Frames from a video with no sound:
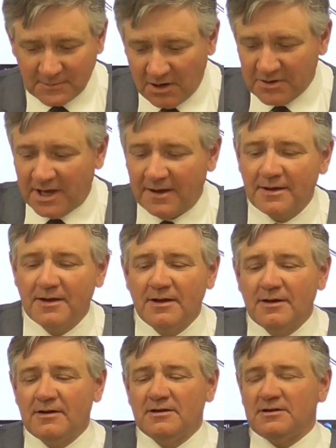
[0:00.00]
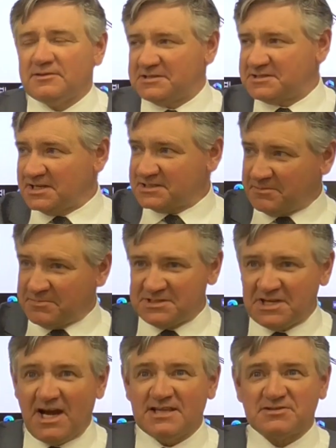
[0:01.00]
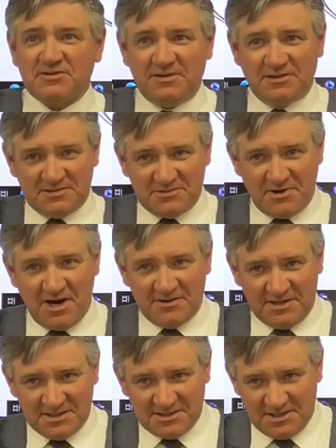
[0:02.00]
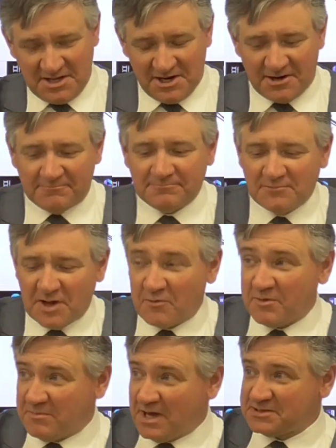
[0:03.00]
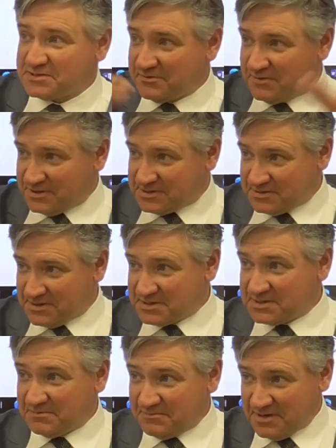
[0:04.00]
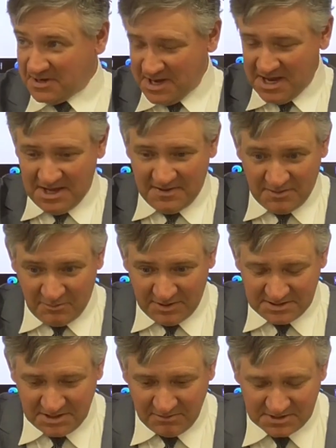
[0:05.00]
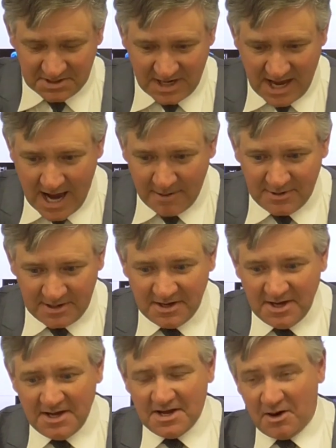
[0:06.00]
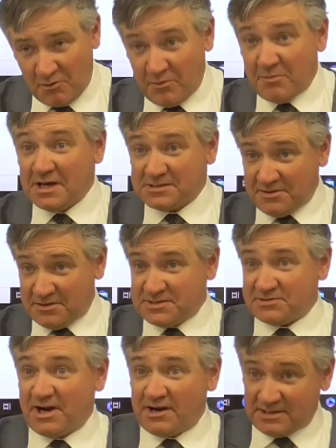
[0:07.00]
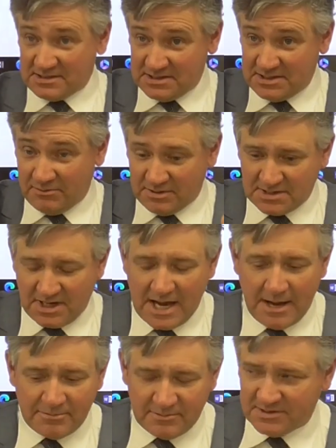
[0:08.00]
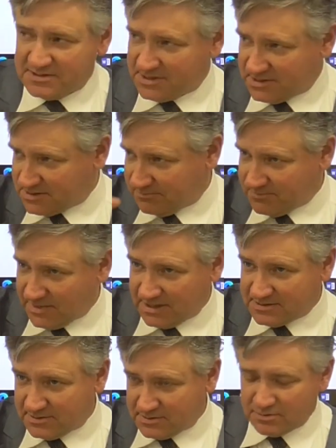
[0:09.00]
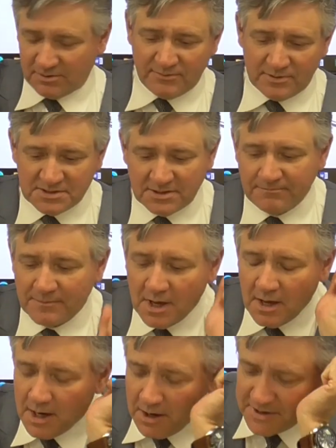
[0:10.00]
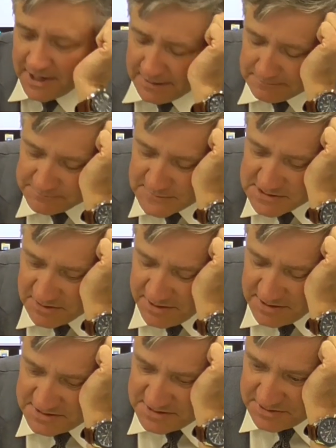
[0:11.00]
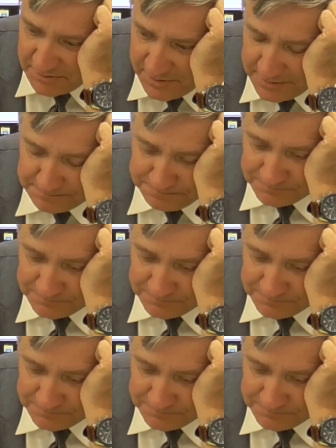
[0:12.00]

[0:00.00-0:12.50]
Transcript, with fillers: Okay. The system is the ice cream, the surrounding is the earth, And we measure the system, and then we see what's going to happen. Or we measure the surroundings and see what's going to happen with the system. That's the short version. Okay, so here's the story.